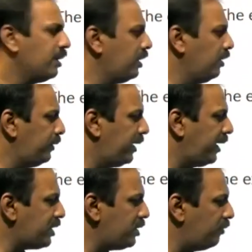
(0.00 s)
If the
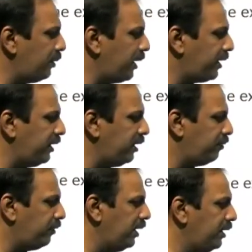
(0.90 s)
direction of the magnetic
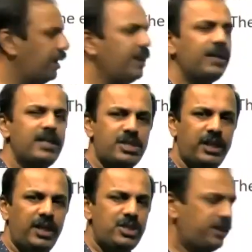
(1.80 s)
field is changed,